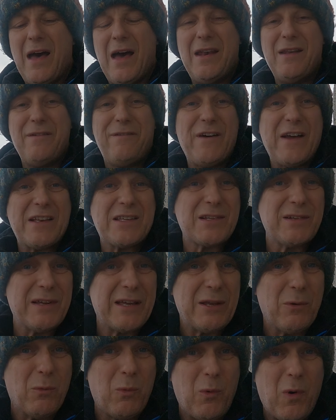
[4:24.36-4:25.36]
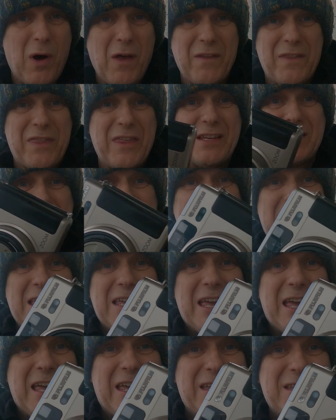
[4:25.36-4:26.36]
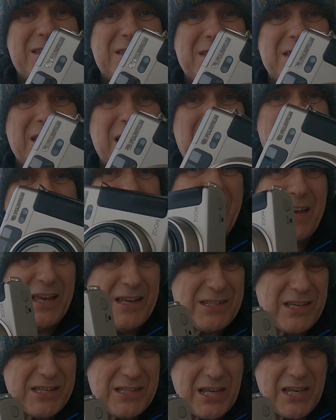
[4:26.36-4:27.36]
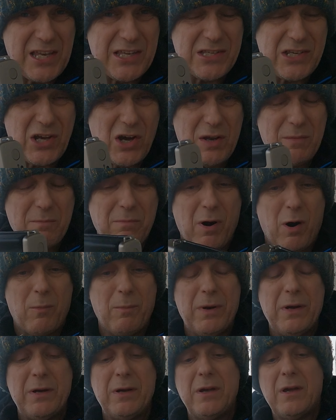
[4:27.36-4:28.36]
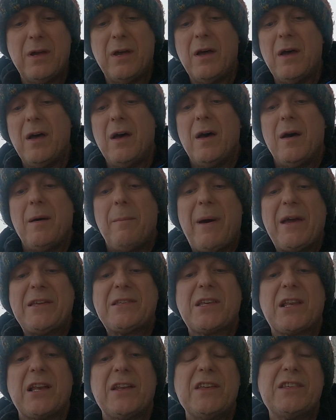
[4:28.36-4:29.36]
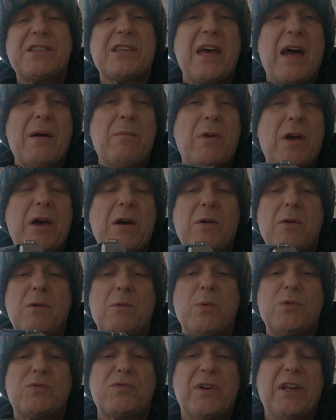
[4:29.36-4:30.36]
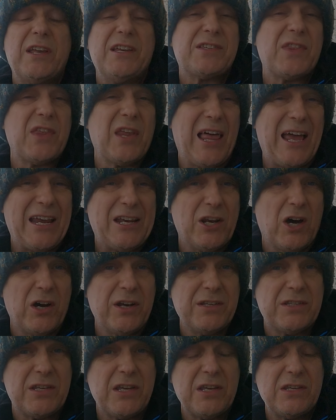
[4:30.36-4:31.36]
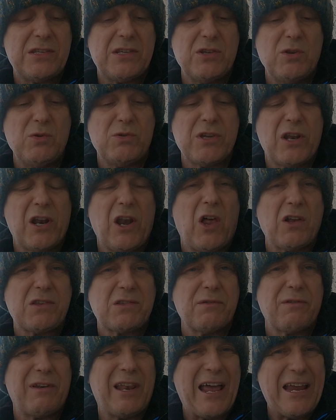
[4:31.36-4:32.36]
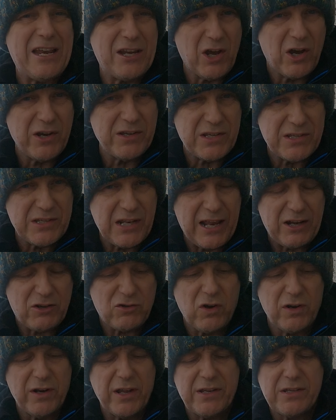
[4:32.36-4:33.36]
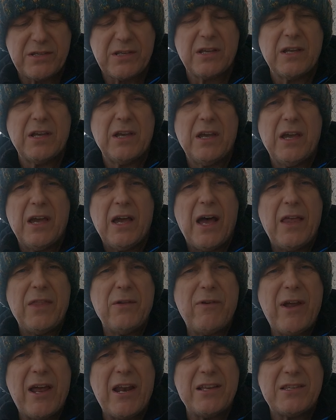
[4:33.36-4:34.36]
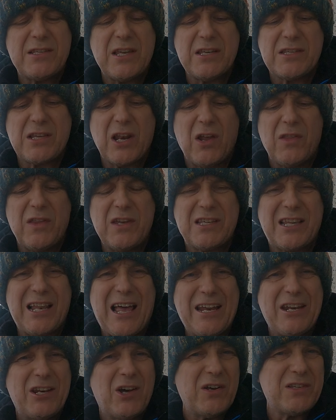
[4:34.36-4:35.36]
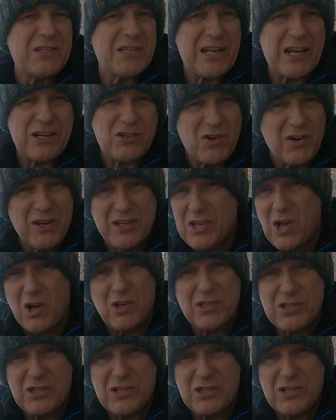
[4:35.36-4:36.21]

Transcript: And effectively, what this thing is a ticking time bomb. Basically, this camera was released in the late 90s using a lot of late 90s electronics. And the reality is, a lot of these late 90s electronics are